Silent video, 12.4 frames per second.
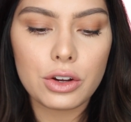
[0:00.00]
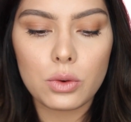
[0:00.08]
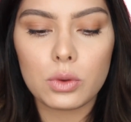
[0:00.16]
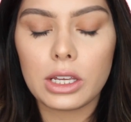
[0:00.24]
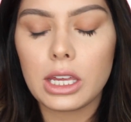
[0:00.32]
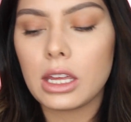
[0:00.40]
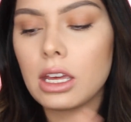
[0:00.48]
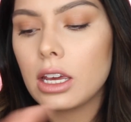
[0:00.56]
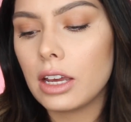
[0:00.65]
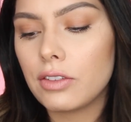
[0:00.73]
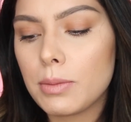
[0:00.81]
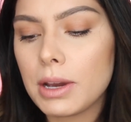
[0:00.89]
They're only,
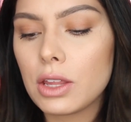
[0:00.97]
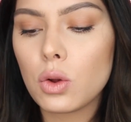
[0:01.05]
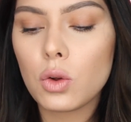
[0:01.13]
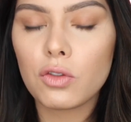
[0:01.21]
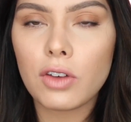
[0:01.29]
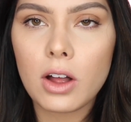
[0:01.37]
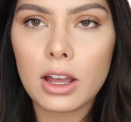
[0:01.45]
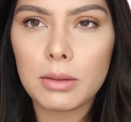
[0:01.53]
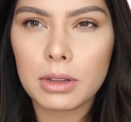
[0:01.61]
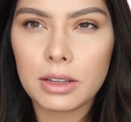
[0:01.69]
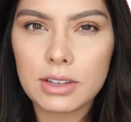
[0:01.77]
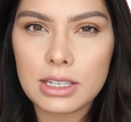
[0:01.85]
if you buy the whole vault, I
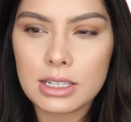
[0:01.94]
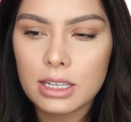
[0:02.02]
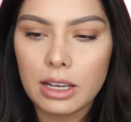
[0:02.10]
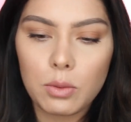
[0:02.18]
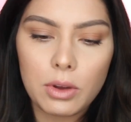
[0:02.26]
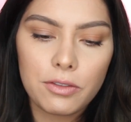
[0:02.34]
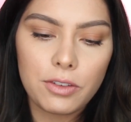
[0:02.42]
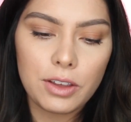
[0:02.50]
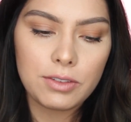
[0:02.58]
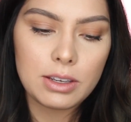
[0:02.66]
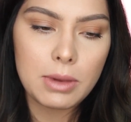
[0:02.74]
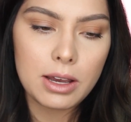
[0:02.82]
believe this is like, what,
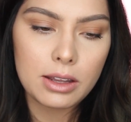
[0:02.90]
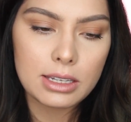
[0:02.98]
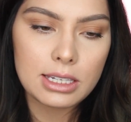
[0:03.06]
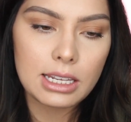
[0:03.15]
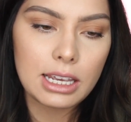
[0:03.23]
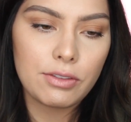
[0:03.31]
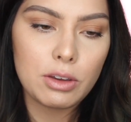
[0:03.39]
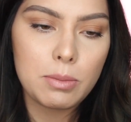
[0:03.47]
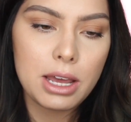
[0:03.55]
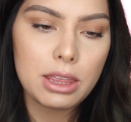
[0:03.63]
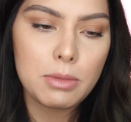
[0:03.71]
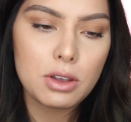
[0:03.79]
fifty bucks? If you
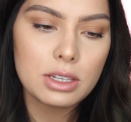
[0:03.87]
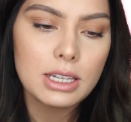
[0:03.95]
buy them all